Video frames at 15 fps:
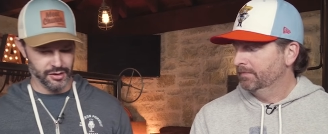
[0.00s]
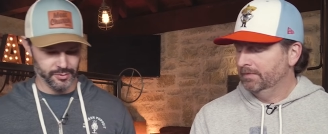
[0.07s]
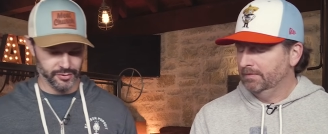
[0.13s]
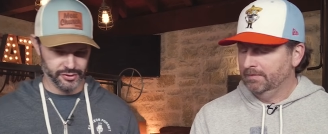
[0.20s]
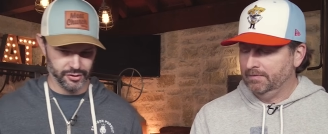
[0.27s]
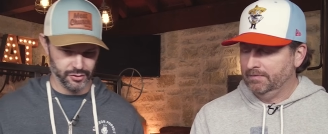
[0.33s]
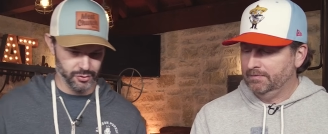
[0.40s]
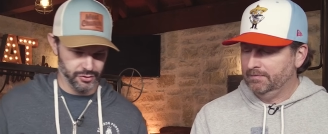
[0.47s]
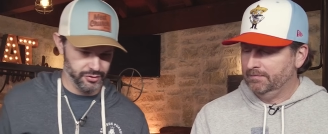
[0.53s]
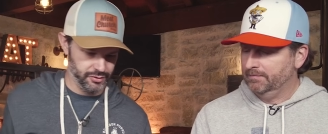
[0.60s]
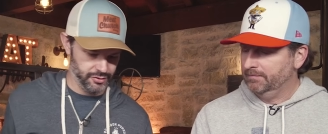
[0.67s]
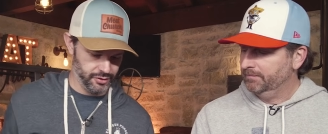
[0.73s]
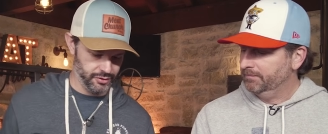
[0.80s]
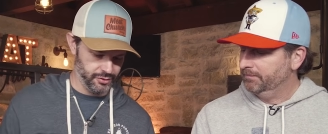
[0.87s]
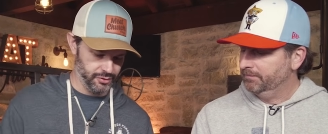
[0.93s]
Speaker 1: So we'll do a
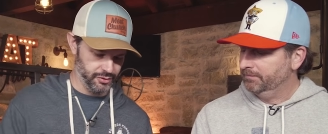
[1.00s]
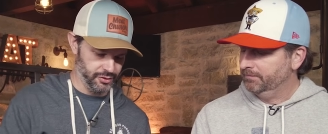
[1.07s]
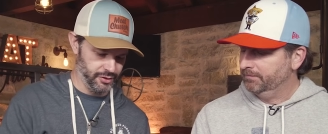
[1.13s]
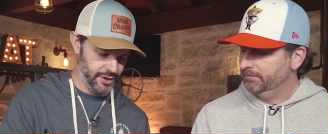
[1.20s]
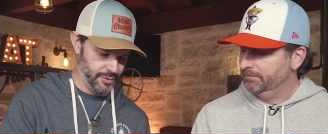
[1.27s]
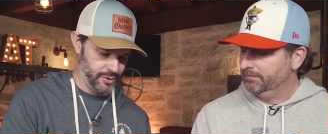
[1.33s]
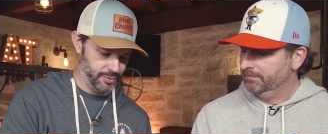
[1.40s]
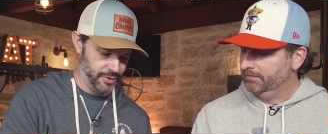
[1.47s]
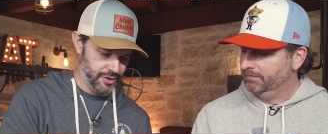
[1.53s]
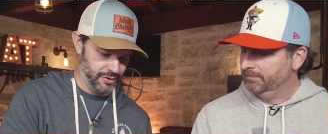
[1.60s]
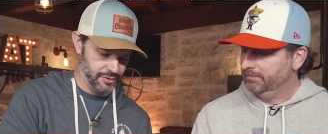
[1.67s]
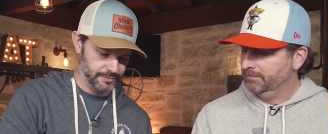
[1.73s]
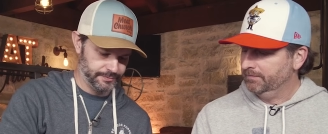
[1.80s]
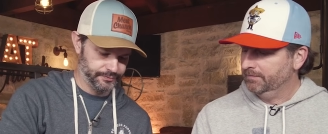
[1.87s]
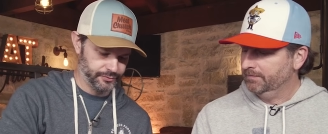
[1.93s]
little lemon
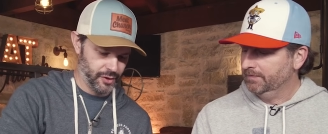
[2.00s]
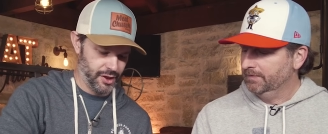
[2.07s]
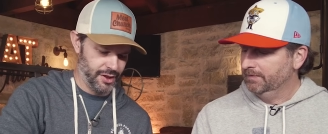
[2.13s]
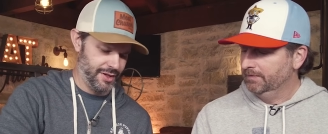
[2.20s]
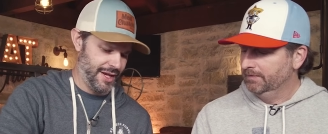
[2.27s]
peel. And